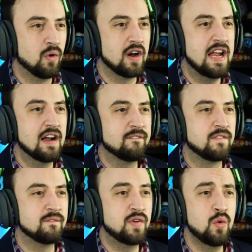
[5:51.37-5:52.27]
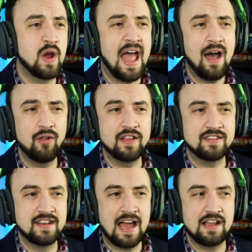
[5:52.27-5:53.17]
We're here for... Ooh,
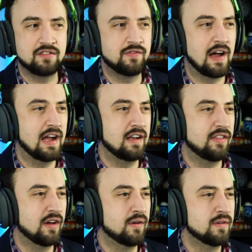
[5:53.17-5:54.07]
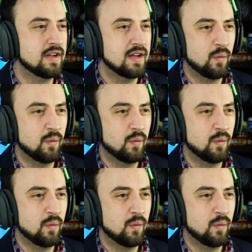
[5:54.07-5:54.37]
Howlet's a nice find, though.